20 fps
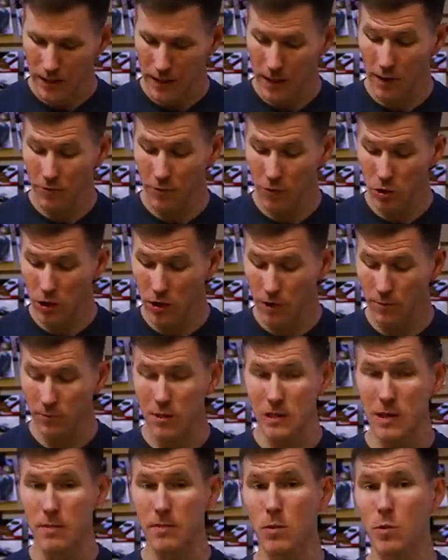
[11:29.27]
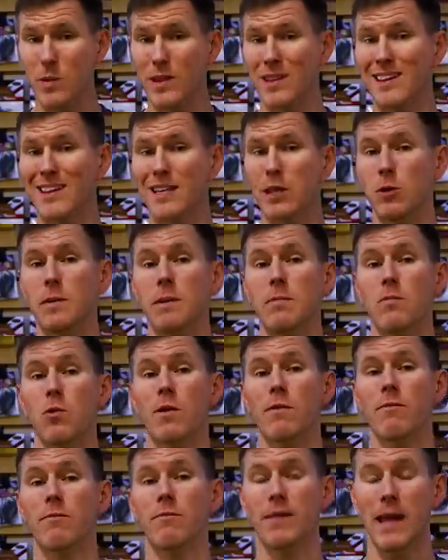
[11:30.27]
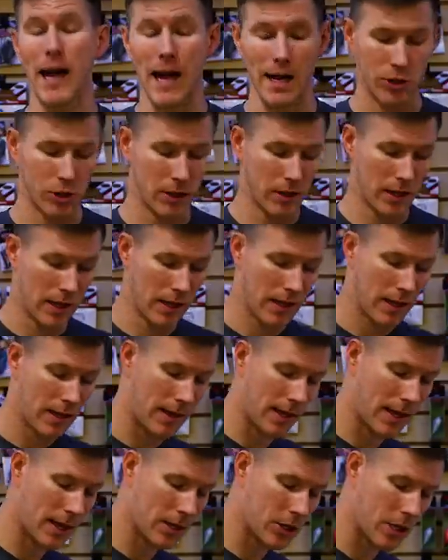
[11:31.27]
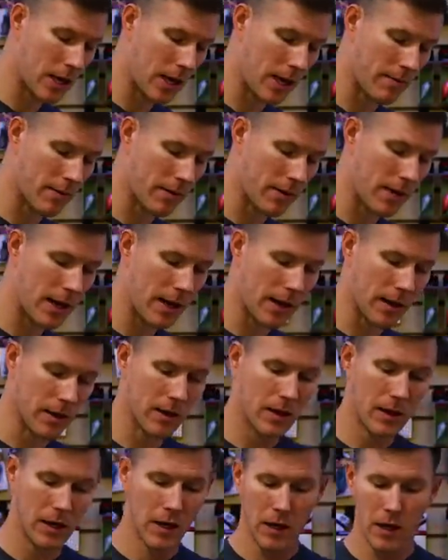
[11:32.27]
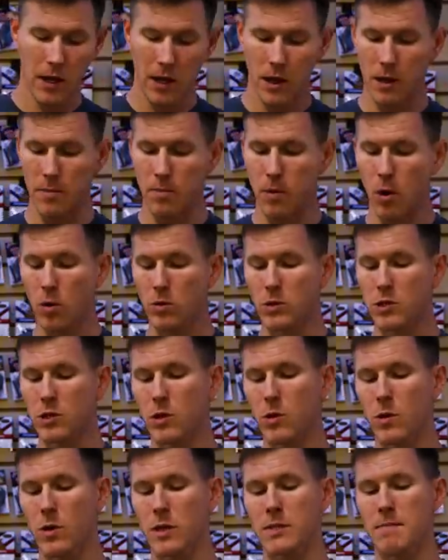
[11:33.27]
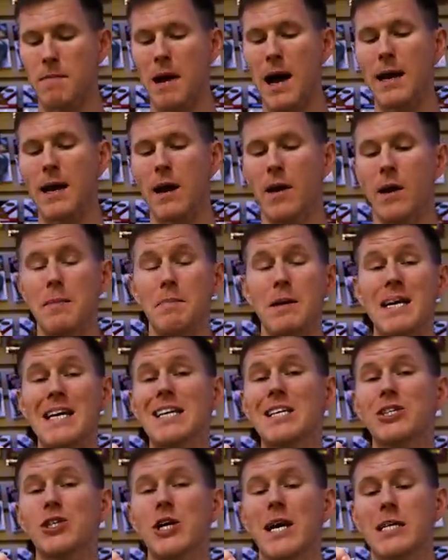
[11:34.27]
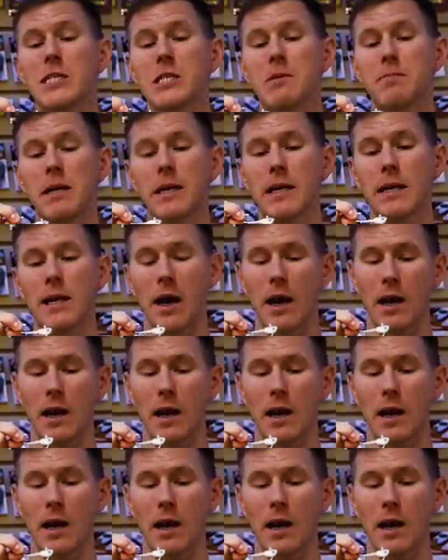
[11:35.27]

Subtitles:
If you're looking for something with a little bit more flash, they got you covered there. The Pulse Lures Matt Airy PJ Spinning